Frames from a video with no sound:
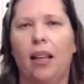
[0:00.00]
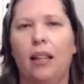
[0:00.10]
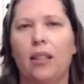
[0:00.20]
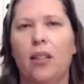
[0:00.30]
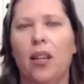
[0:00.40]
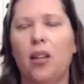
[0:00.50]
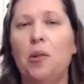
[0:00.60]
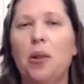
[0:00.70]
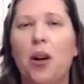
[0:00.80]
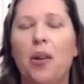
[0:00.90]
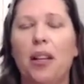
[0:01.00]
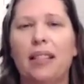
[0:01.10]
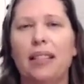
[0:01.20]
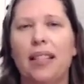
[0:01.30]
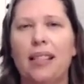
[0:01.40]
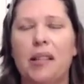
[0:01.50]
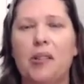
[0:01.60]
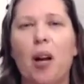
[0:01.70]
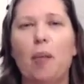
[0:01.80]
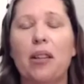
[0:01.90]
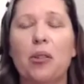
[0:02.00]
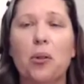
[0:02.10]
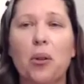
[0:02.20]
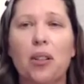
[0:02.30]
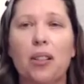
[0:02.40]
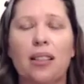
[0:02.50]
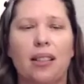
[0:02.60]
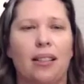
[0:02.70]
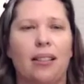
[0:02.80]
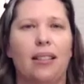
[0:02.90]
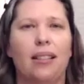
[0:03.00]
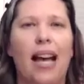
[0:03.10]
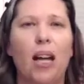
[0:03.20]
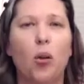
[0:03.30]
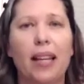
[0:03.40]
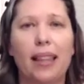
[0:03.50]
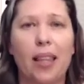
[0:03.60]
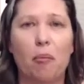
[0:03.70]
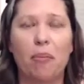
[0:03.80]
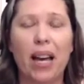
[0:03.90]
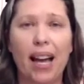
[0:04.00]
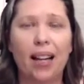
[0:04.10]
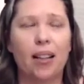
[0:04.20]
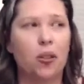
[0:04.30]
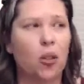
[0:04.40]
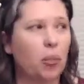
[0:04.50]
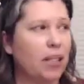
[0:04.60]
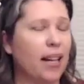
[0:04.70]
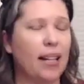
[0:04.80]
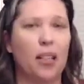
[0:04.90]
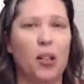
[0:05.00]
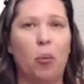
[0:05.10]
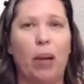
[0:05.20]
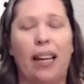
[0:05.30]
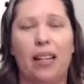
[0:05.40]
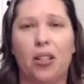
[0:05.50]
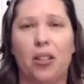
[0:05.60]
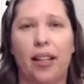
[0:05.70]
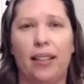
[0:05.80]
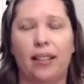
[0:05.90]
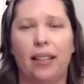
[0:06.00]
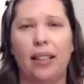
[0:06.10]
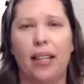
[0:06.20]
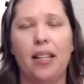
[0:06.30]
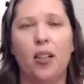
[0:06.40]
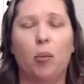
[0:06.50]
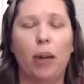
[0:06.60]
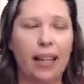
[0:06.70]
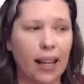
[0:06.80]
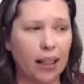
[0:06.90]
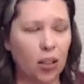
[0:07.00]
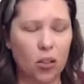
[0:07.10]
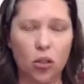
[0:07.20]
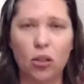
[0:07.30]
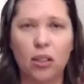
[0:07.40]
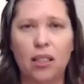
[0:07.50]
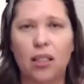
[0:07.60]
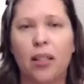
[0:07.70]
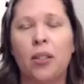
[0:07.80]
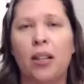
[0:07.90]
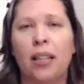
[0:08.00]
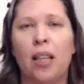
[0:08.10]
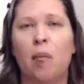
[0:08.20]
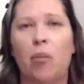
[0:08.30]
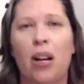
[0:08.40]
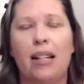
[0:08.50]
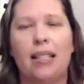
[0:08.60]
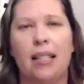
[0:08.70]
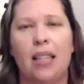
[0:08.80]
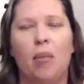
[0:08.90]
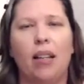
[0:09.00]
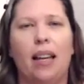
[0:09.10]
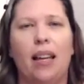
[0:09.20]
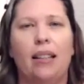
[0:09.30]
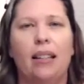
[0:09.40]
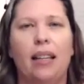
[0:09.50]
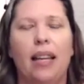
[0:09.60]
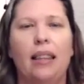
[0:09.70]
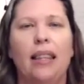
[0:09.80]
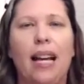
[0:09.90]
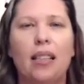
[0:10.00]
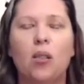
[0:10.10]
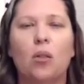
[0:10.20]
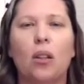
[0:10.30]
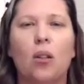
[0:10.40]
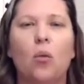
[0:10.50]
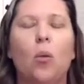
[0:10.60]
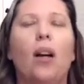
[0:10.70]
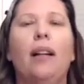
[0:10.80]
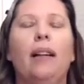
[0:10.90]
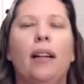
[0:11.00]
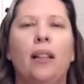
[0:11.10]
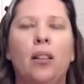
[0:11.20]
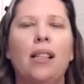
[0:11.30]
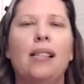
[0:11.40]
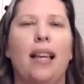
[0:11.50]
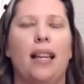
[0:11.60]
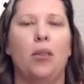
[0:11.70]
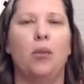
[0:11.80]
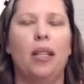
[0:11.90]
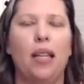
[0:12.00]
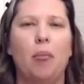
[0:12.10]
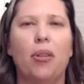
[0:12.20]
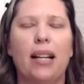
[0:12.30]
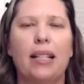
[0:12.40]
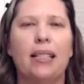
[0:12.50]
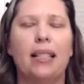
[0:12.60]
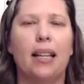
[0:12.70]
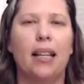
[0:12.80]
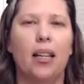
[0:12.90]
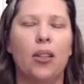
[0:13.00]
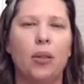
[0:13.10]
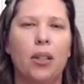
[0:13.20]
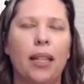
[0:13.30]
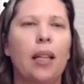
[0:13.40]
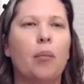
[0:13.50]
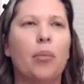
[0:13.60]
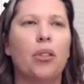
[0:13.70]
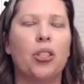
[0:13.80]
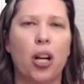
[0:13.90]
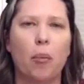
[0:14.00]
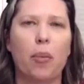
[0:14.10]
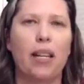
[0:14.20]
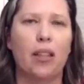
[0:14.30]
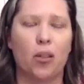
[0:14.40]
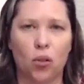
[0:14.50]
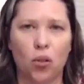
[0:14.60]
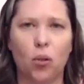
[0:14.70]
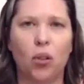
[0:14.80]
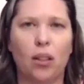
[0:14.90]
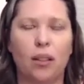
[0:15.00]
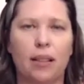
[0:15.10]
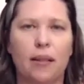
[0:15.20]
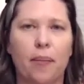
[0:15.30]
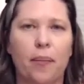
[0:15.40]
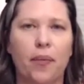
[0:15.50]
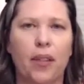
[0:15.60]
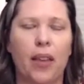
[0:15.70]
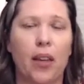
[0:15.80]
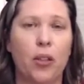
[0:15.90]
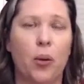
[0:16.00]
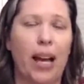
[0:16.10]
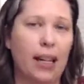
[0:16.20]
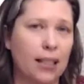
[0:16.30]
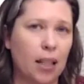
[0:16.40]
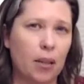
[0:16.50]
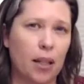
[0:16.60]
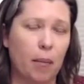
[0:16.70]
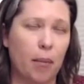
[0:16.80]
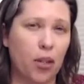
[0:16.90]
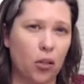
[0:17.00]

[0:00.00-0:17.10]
So that you notice, yes, I dropped my tools. How do I get them back? Oops, I need to go back and do it. I need to go back and get those tools and start doing them and practicing them again. And that's what it looks like. You keep practicing, you keep sharpening those tools, and then you access them much